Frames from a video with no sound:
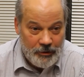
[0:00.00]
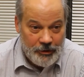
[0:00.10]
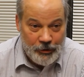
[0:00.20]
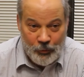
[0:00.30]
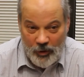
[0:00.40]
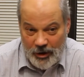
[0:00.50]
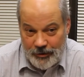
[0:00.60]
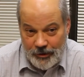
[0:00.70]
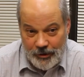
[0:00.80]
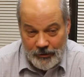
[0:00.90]
You don't
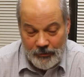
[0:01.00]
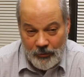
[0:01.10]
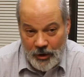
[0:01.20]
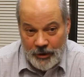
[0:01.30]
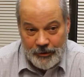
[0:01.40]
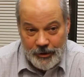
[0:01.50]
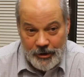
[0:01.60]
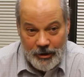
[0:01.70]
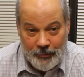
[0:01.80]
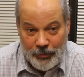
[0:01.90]
want
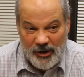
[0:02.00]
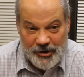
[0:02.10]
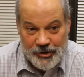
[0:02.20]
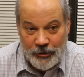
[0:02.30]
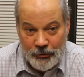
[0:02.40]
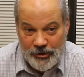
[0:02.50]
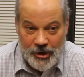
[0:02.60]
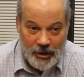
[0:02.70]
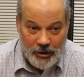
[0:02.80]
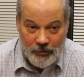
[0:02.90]
the police to know
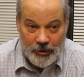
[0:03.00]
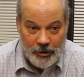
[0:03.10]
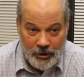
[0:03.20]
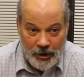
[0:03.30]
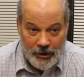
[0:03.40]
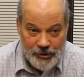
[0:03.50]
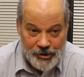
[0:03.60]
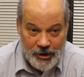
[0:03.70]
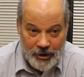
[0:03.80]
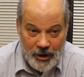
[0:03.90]
exactly what your client is
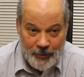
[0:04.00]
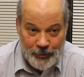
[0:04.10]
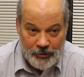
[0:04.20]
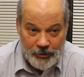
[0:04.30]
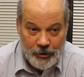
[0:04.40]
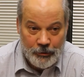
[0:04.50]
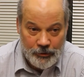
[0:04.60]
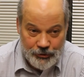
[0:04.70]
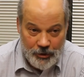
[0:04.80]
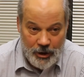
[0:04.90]
saying happened. You go
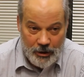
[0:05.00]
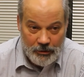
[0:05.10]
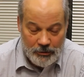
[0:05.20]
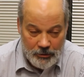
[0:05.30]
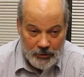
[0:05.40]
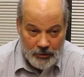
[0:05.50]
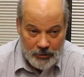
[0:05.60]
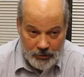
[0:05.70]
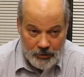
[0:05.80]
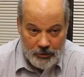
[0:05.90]
to trial,
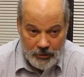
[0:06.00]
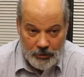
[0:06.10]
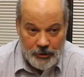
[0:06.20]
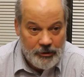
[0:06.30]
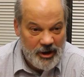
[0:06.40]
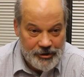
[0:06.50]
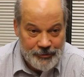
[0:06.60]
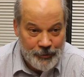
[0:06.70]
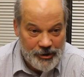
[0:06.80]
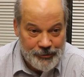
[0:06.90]
you catch
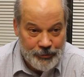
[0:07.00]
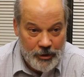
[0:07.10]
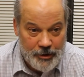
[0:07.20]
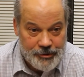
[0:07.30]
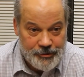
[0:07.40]
them by surprise.